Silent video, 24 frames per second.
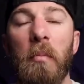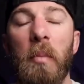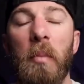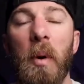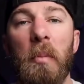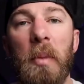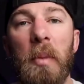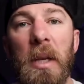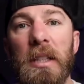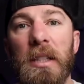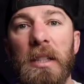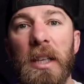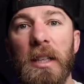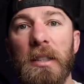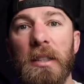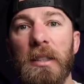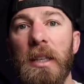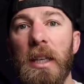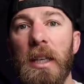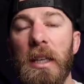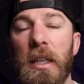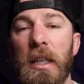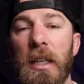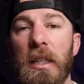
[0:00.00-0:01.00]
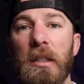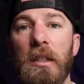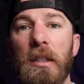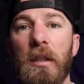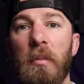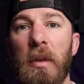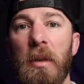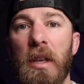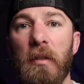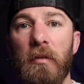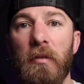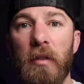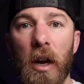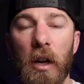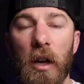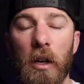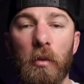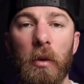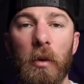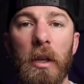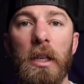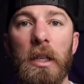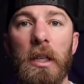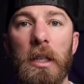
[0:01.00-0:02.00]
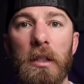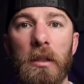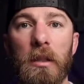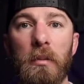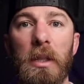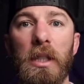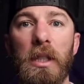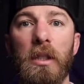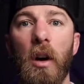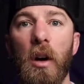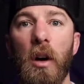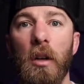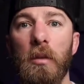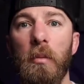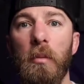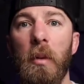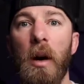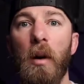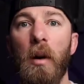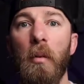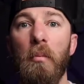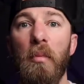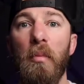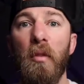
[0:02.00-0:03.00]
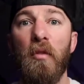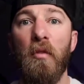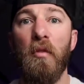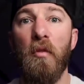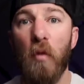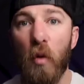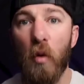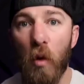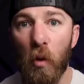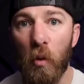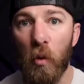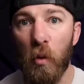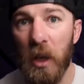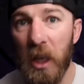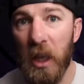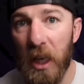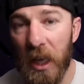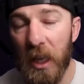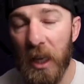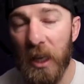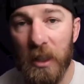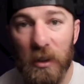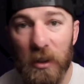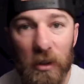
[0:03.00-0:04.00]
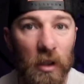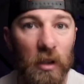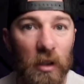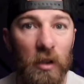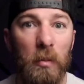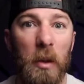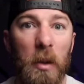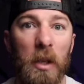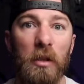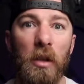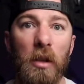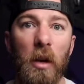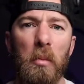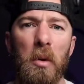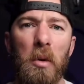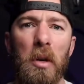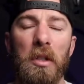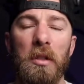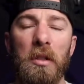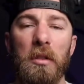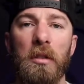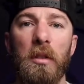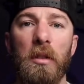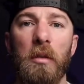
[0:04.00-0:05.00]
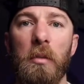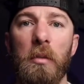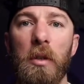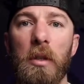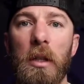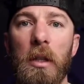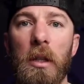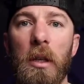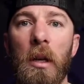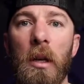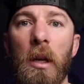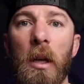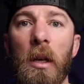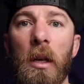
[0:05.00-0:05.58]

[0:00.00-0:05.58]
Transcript: But PTSD needs to be evaluated, needs to be talked about before we get into the special operations community.